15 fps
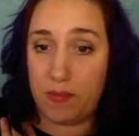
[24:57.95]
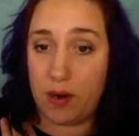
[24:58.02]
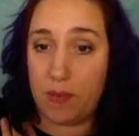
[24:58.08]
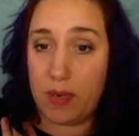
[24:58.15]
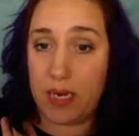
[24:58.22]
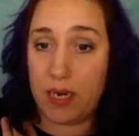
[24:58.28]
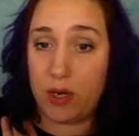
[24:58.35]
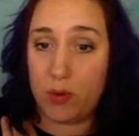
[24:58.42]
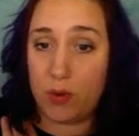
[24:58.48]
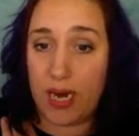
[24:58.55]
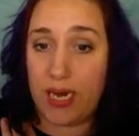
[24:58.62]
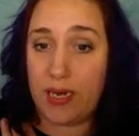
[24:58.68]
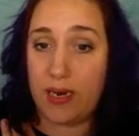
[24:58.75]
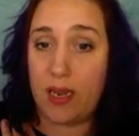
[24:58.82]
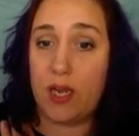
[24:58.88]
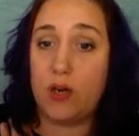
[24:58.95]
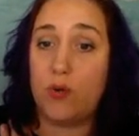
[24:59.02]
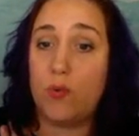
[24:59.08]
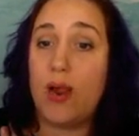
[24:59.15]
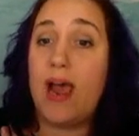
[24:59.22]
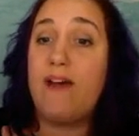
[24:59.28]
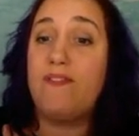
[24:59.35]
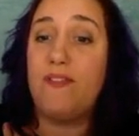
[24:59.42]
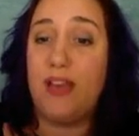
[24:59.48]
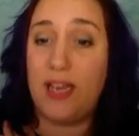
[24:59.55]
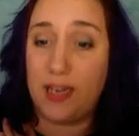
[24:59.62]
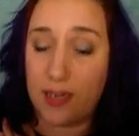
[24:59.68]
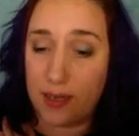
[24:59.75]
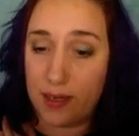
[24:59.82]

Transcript: a great graphic